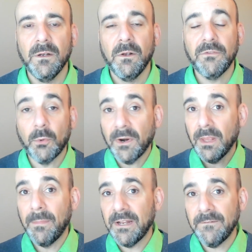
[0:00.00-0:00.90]
So what are
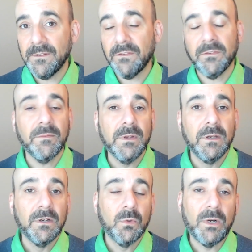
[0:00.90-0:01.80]
the benefits?
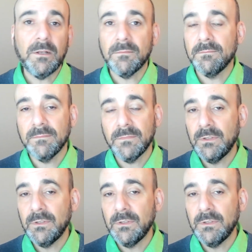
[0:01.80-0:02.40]
Well,